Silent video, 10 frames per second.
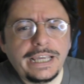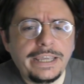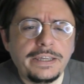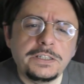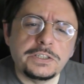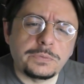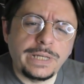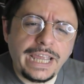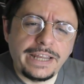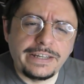in
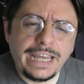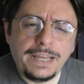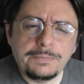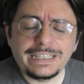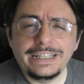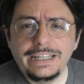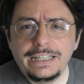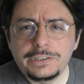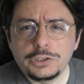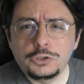history and games
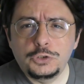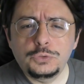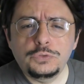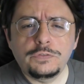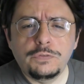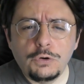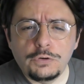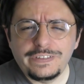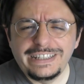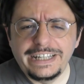is June
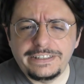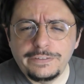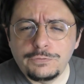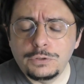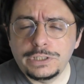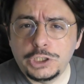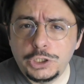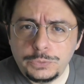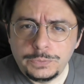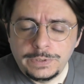4th,
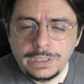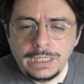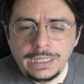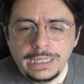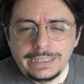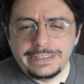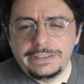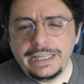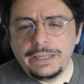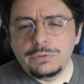1942. The
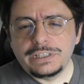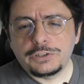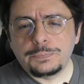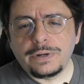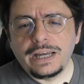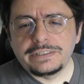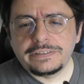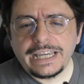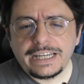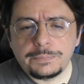day when a surprise
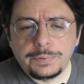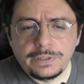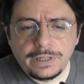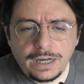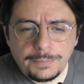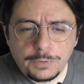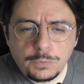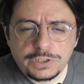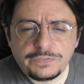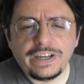attack at Pearl Harbor
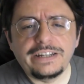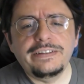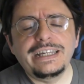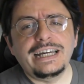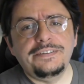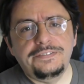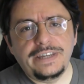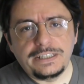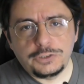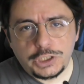was finally
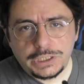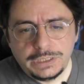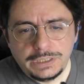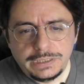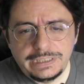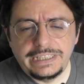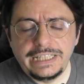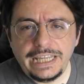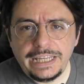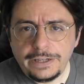avenged. The
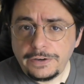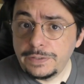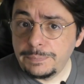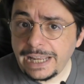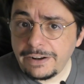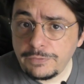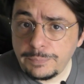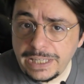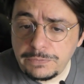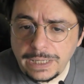day of the Battle of
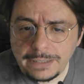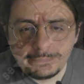Midway.